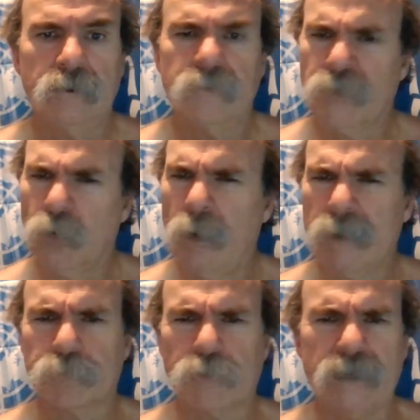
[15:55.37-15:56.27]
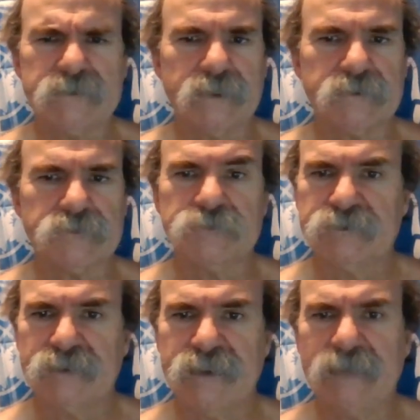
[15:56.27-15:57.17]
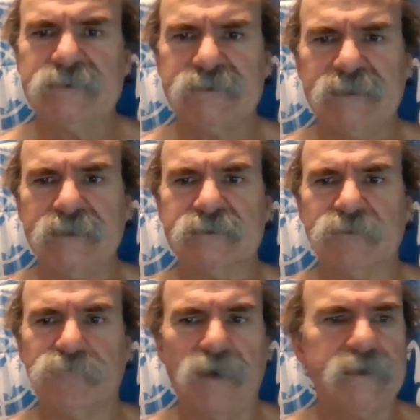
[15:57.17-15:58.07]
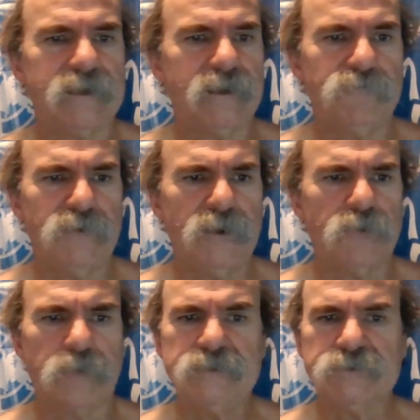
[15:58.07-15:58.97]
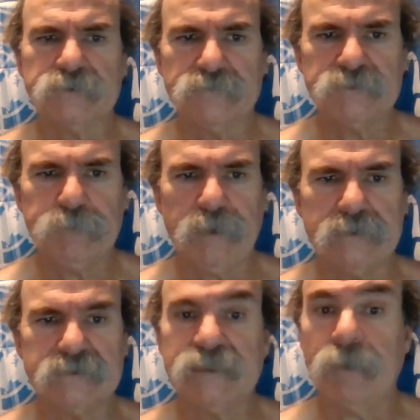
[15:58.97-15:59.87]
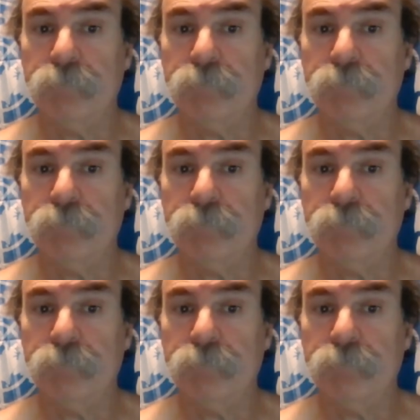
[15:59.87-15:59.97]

The quantum processor then seeks to find a configuration of spins that